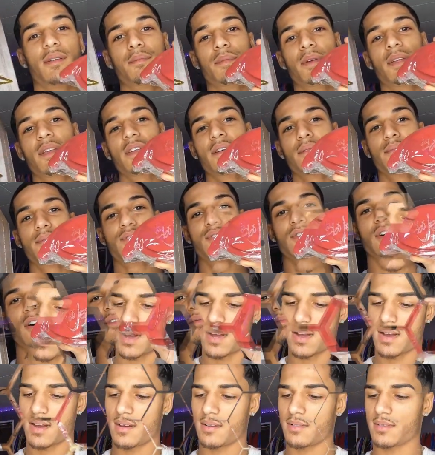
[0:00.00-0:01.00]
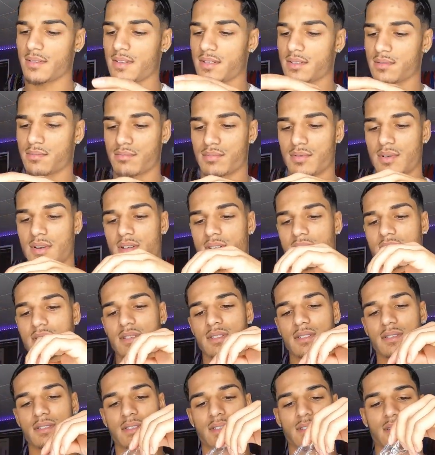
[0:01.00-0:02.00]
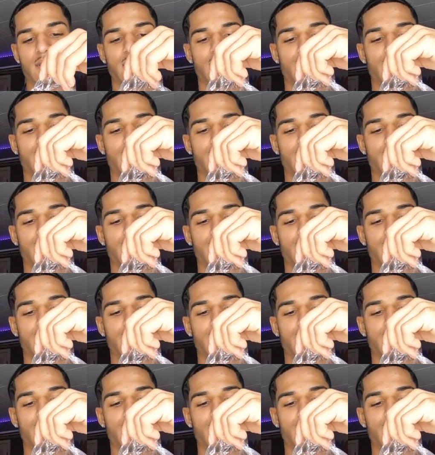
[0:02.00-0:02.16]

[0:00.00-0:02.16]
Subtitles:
medium soft brush. This brush is just